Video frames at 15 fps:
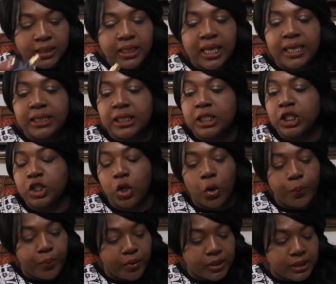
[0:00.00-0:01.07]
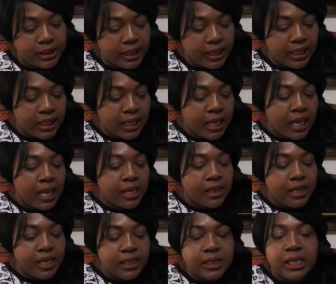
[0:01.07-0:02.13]
This is so pretty.
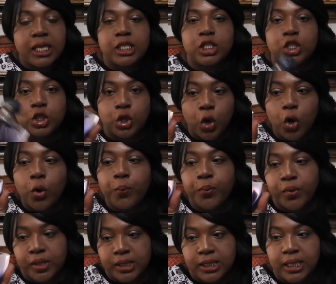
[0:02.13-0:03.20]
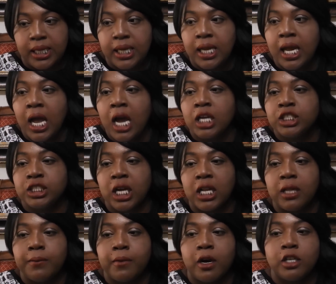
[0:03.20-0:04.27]
This is so pretty.
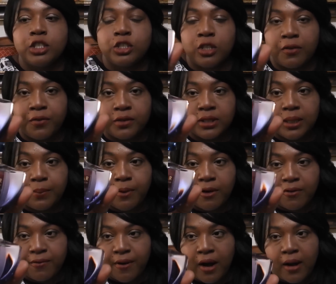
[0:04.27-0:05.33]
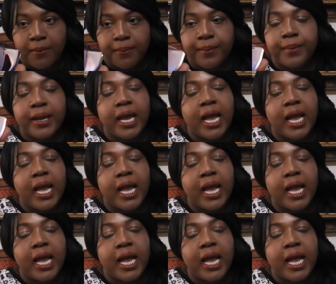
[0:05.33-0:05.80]
Charlemagne Souffle de Parfum.